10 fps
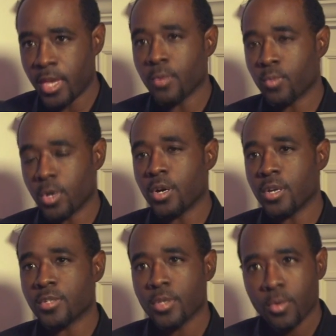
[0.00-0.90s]
it
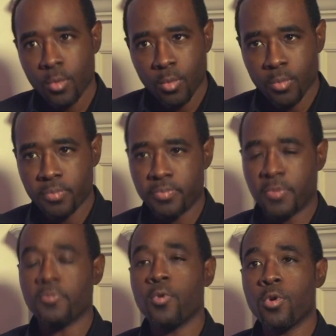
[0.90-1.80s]
was
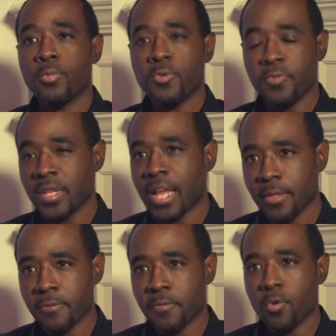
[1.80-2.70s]
the form, you fill
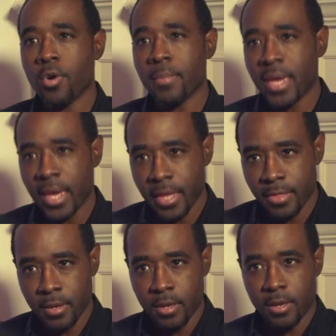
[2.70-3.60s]
out the form
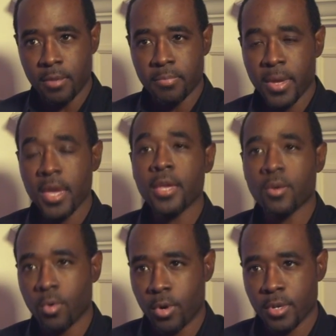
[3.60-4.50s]
at the
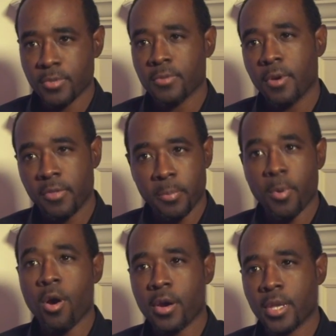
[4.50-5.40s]
headquarters of the
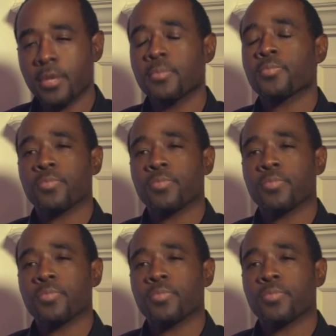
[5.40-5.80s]
party,